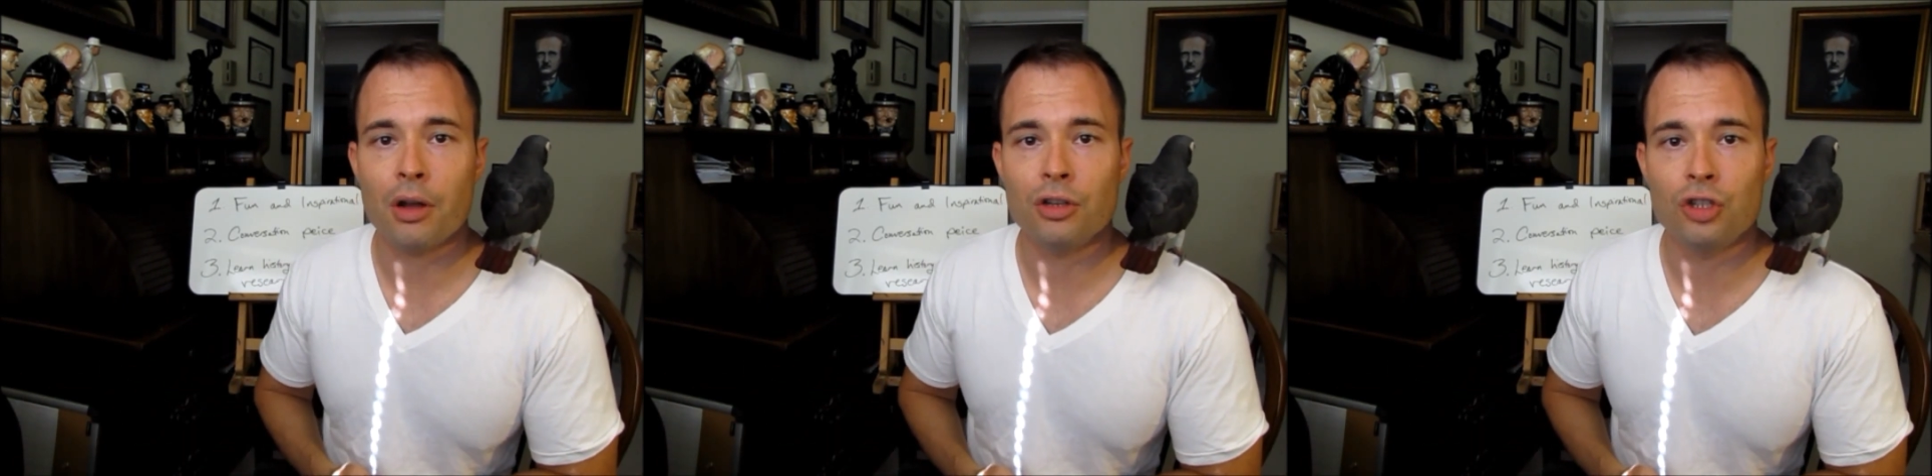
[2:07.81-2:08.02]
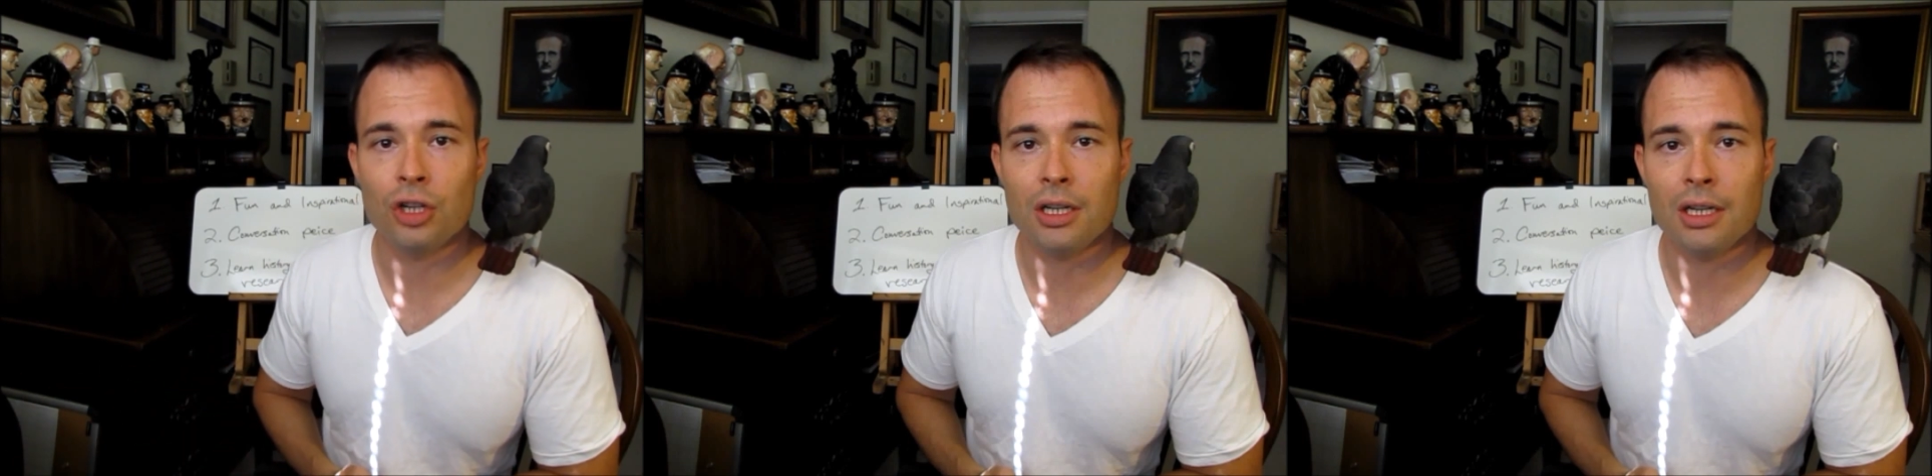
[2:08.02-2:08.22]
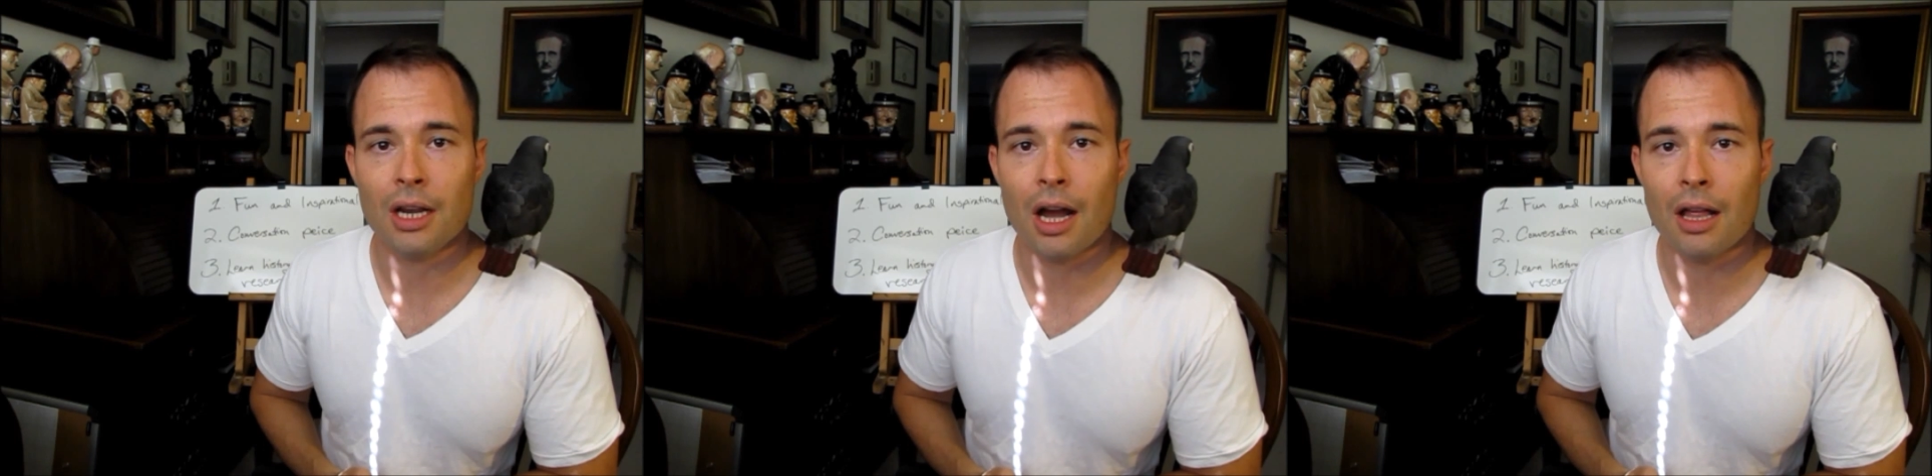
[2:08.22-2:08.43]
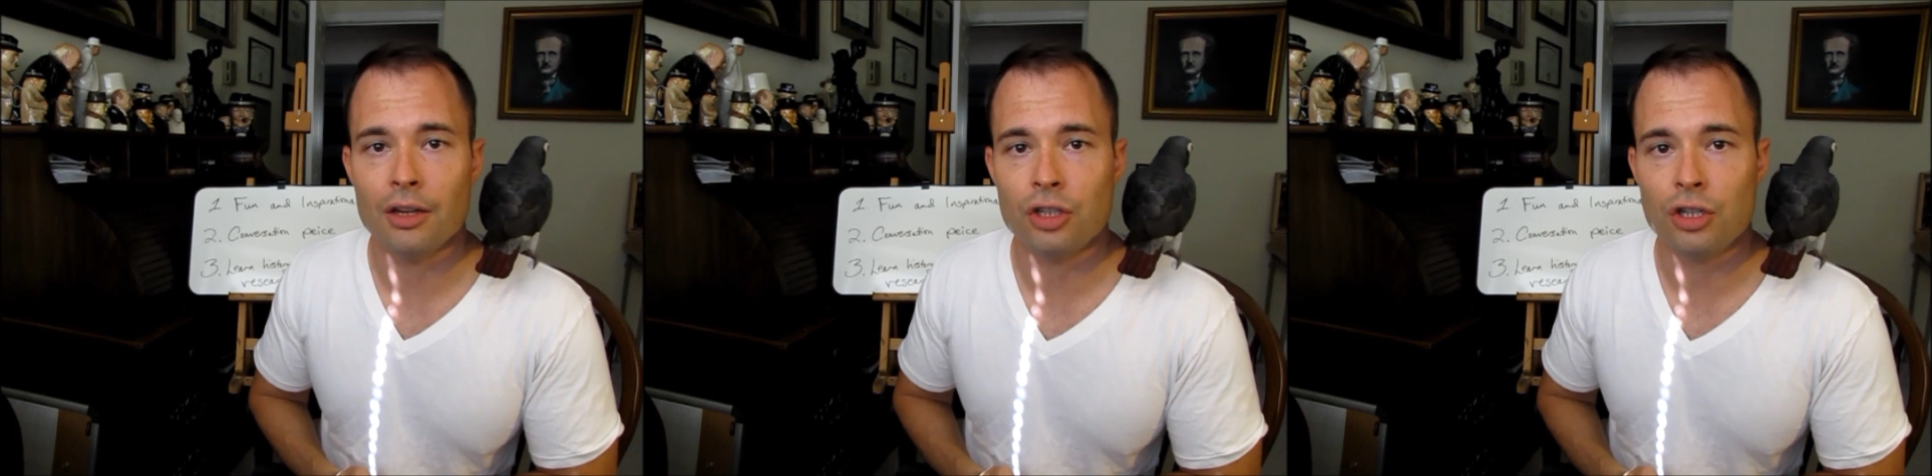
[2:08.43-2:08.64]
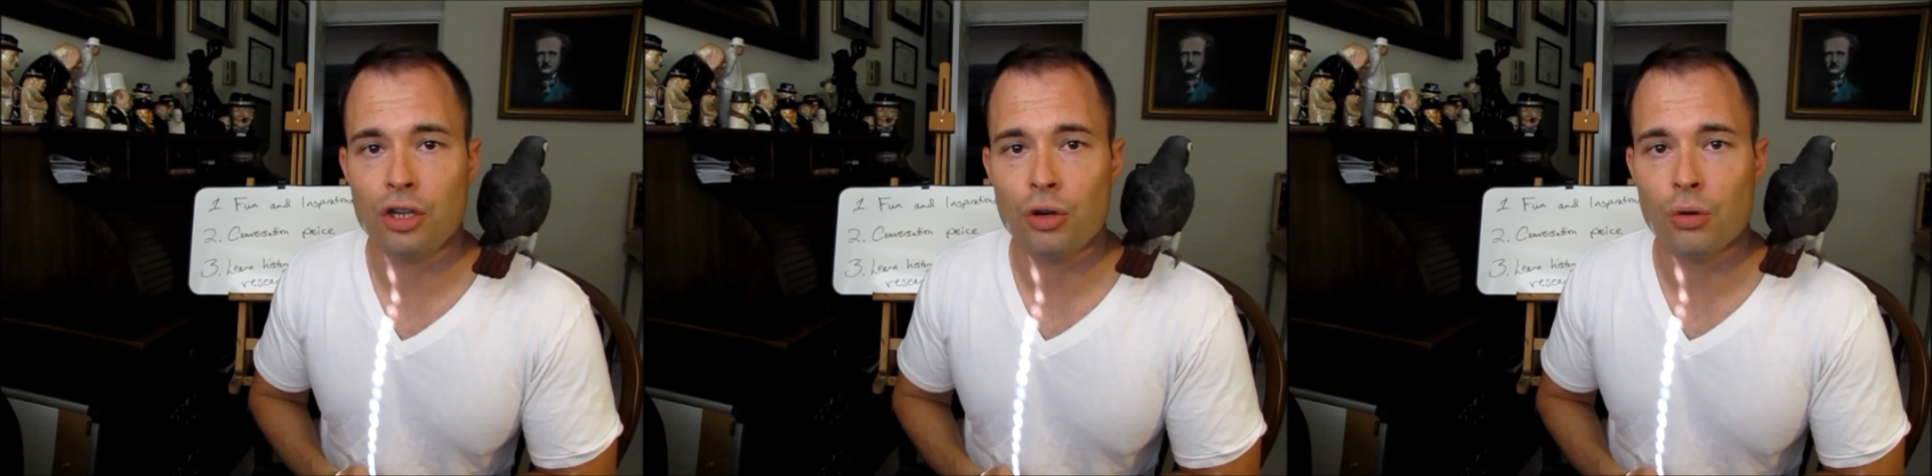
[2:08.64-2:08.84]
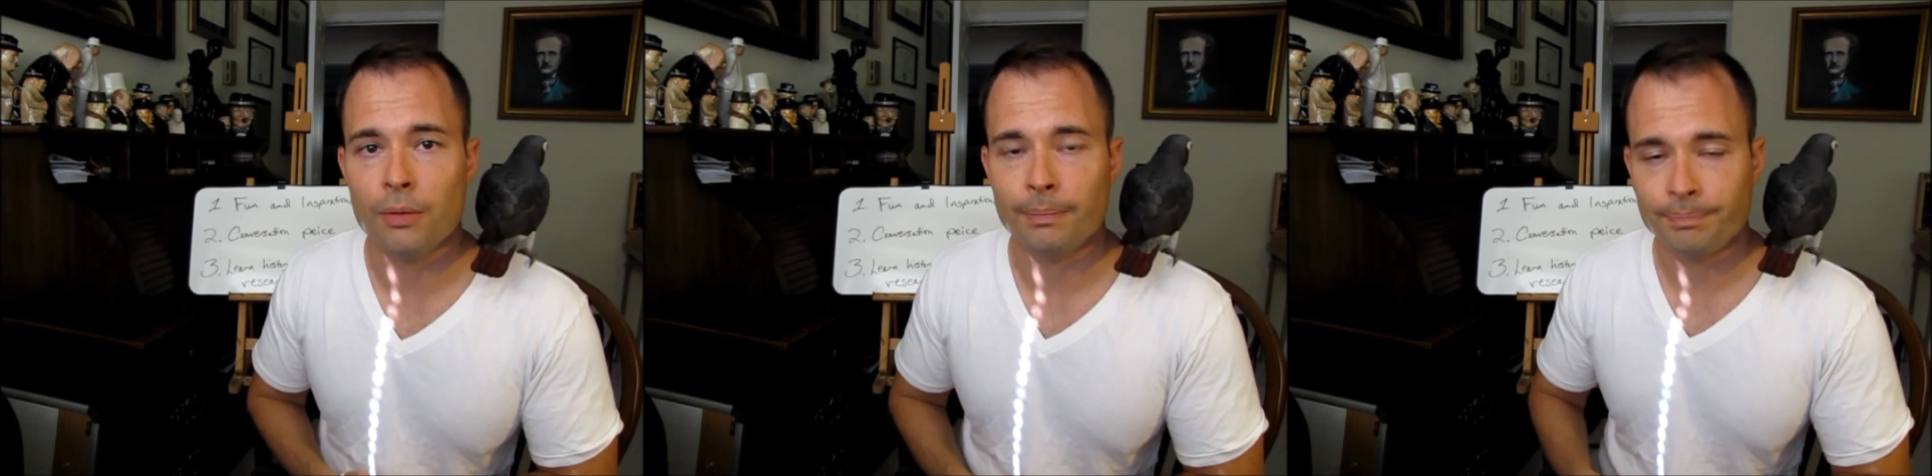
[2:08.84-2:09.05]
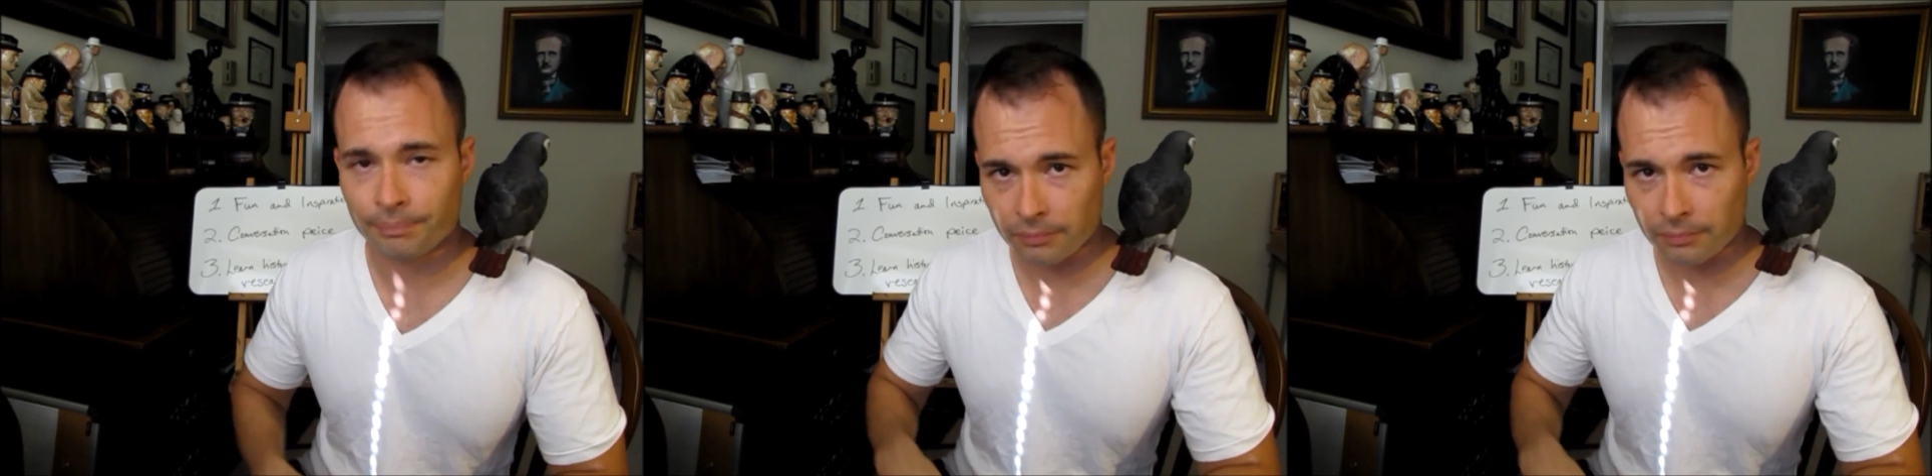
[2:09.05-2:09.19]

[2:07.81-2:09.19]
on genealogy too.